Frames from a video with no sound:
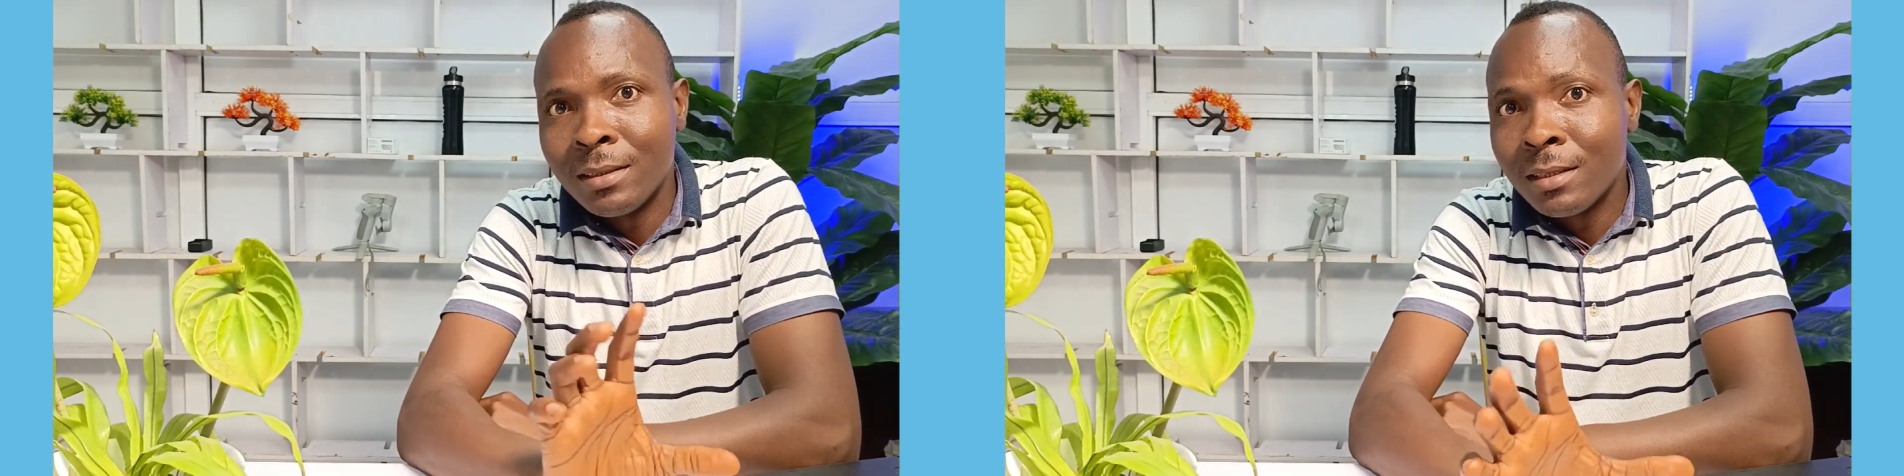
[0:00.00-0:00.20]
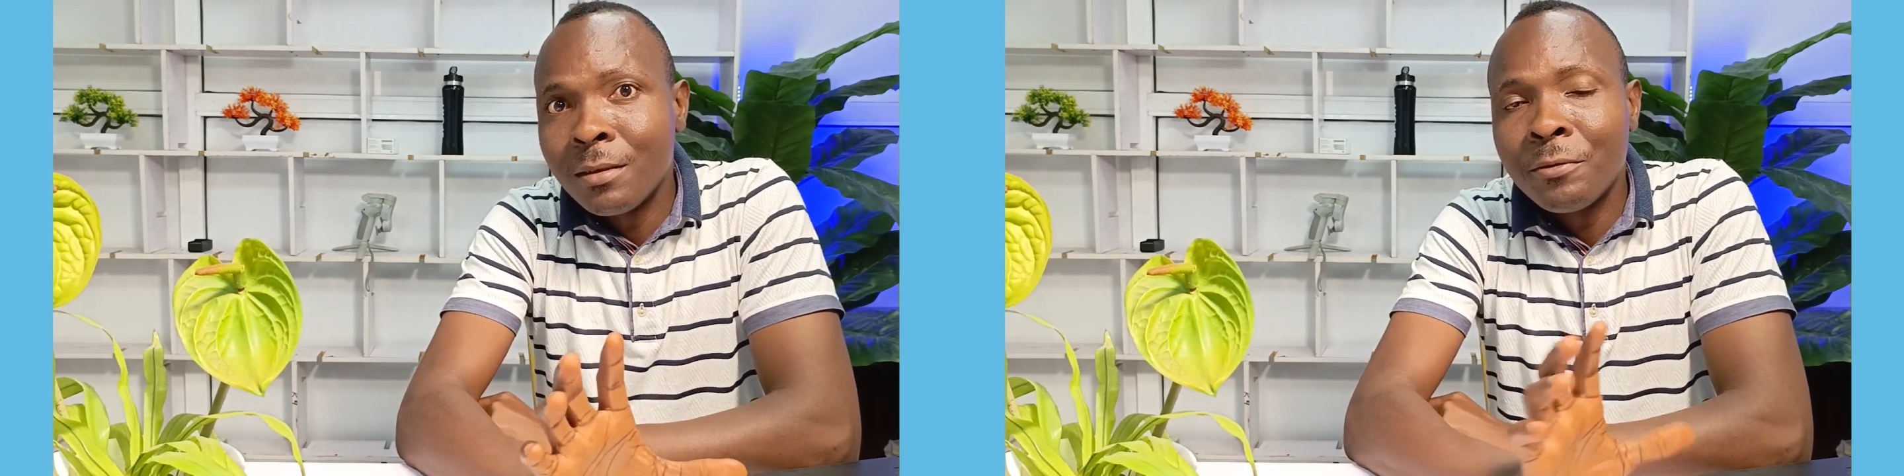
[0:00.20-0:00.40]

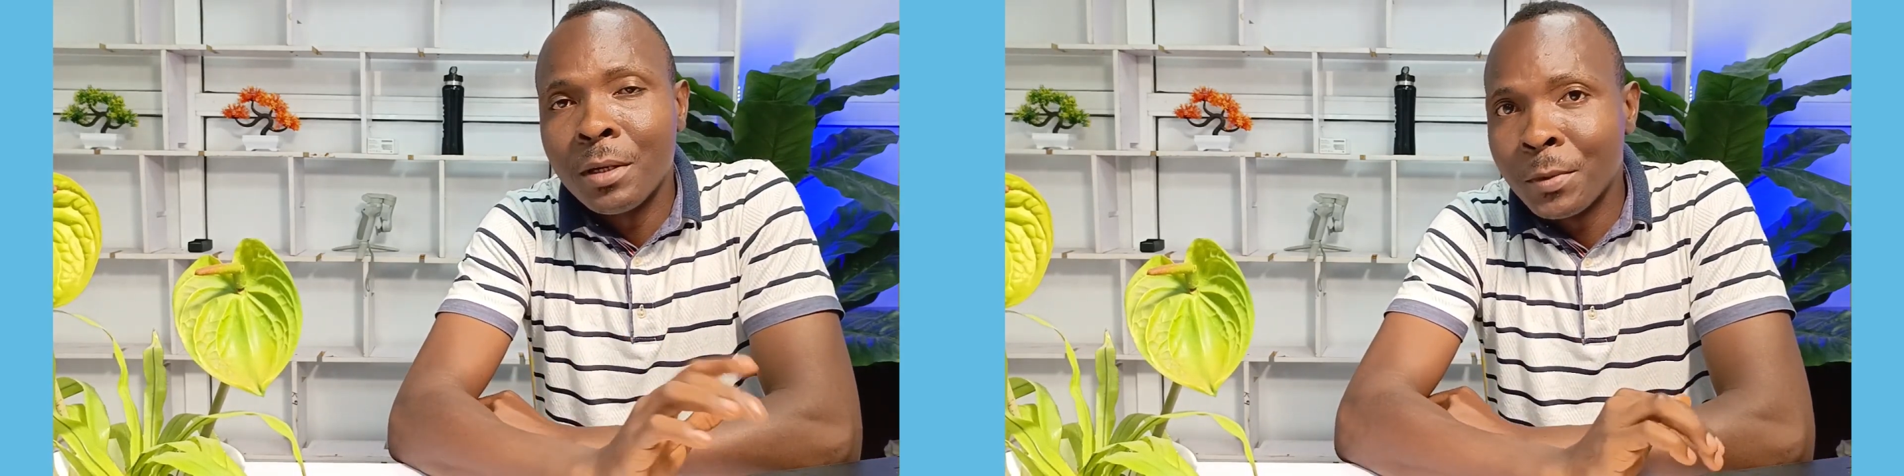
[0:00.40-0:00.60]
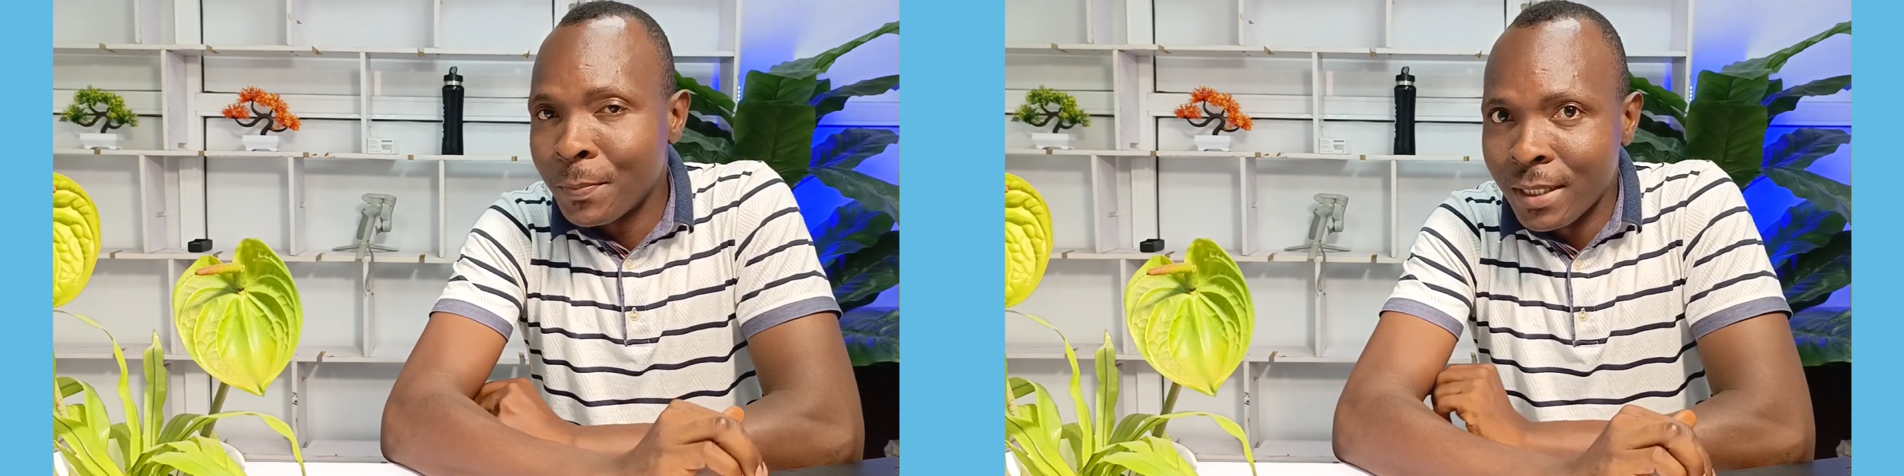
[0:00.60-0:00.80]
60
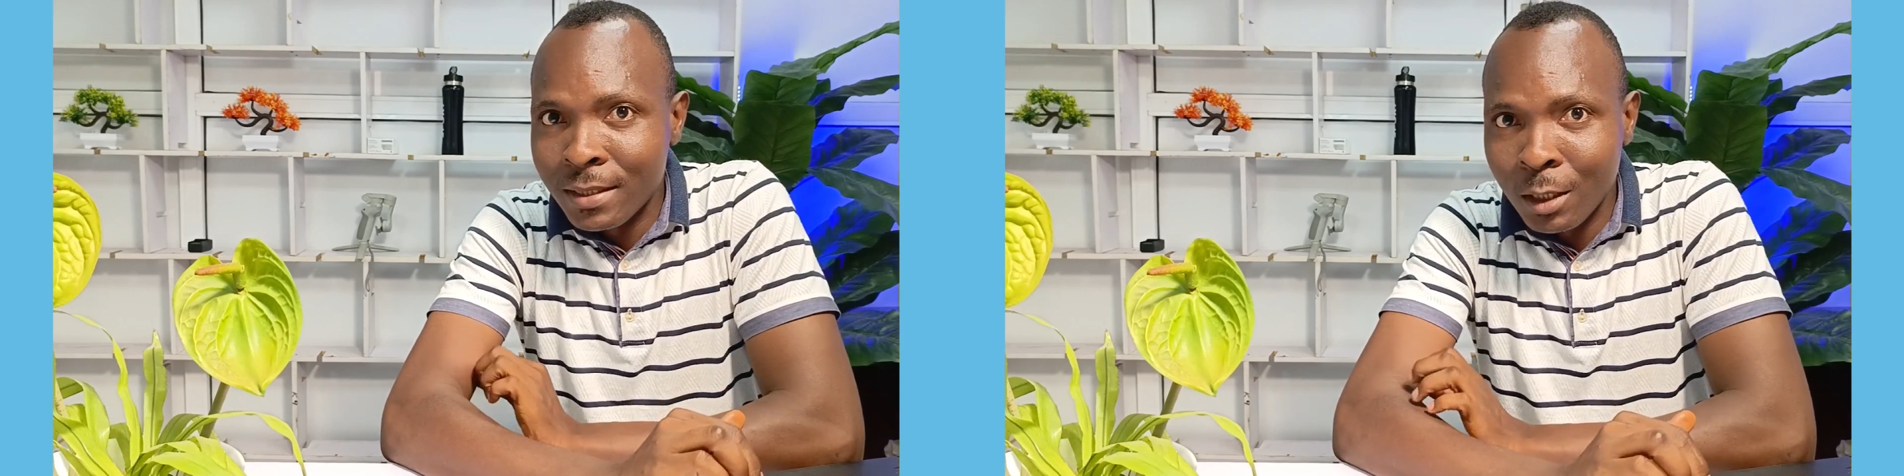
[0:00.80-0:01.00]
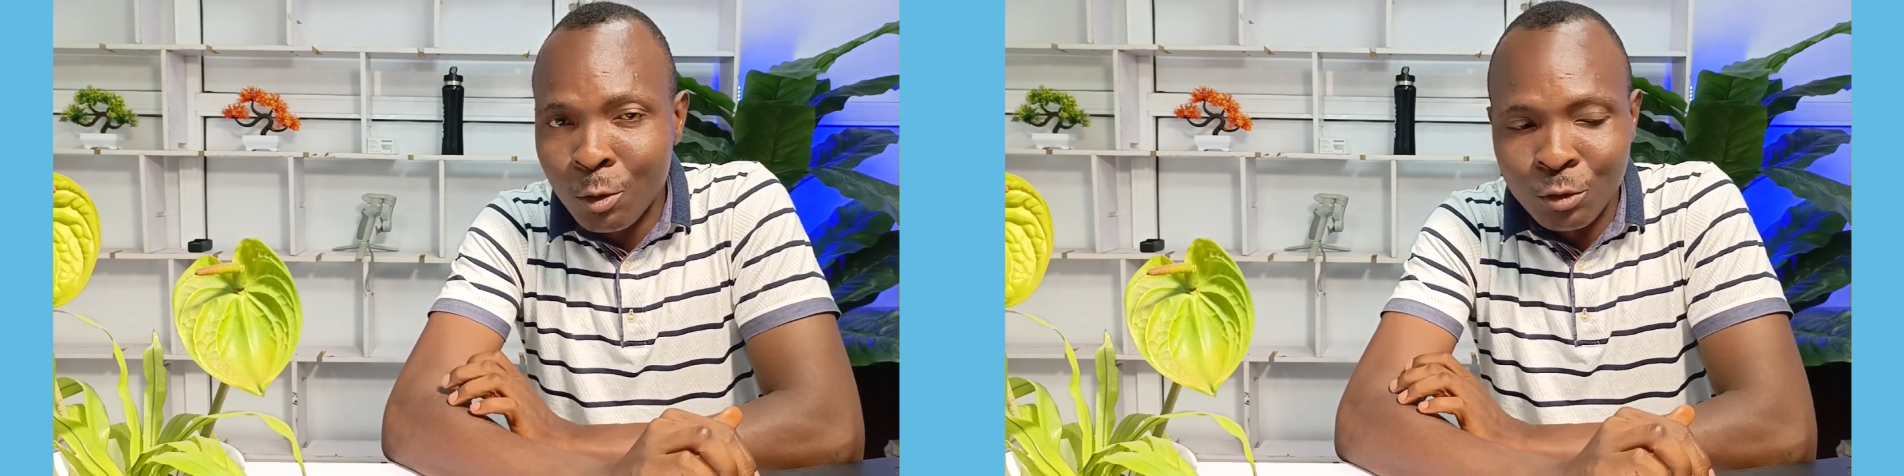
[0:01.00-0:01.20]
frames per
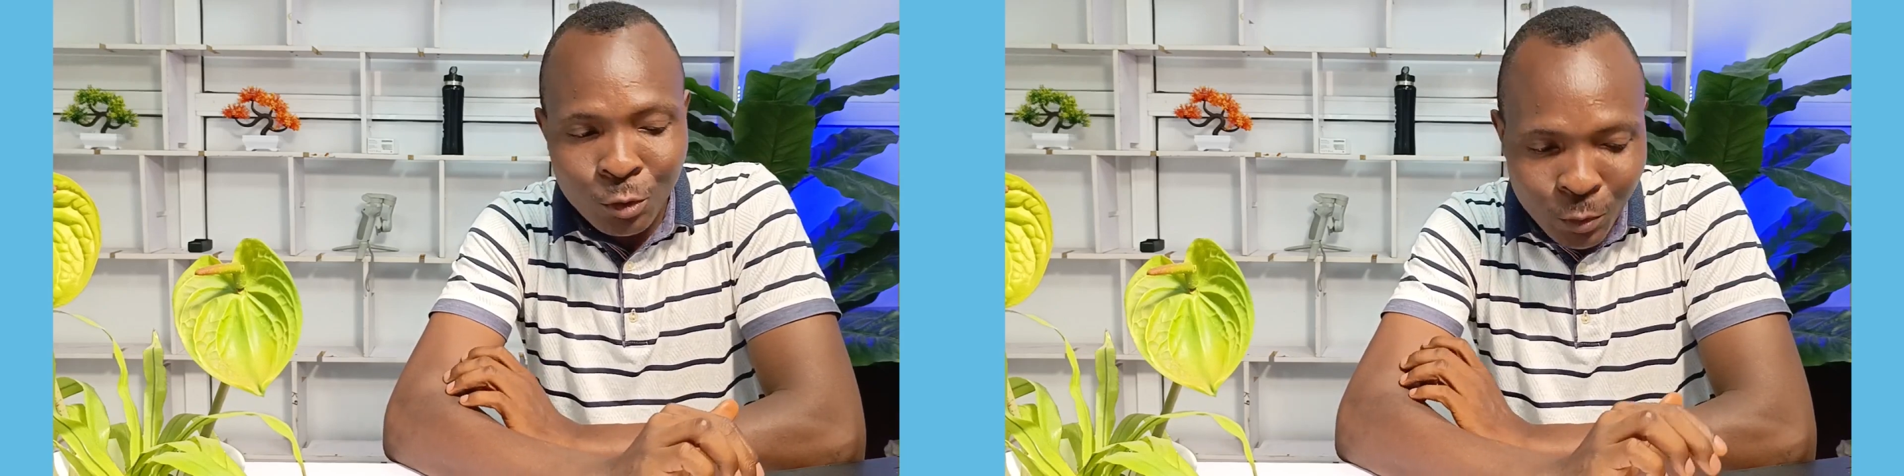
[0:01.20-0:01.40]
second.